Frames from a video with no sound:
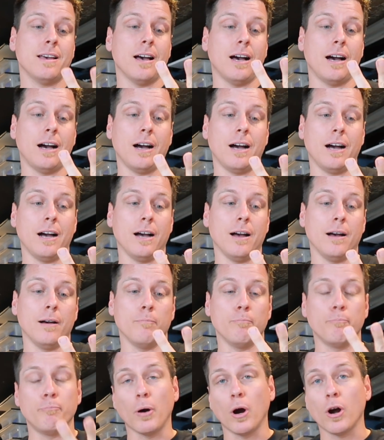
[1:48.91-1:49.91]

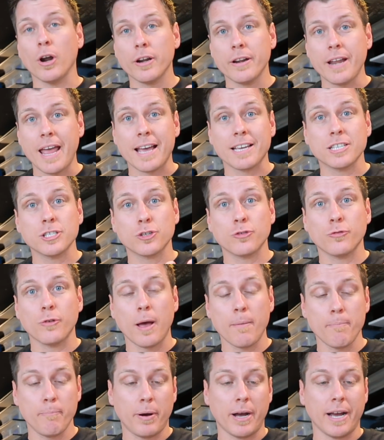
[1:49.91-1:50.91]
barneck
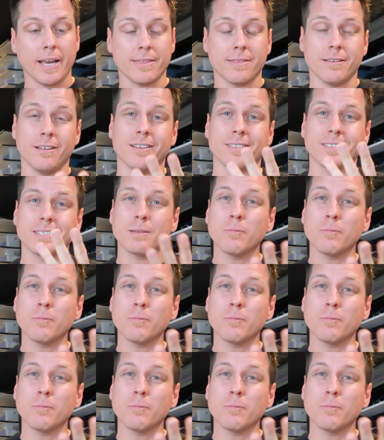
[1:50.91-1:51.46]
scrub pythons,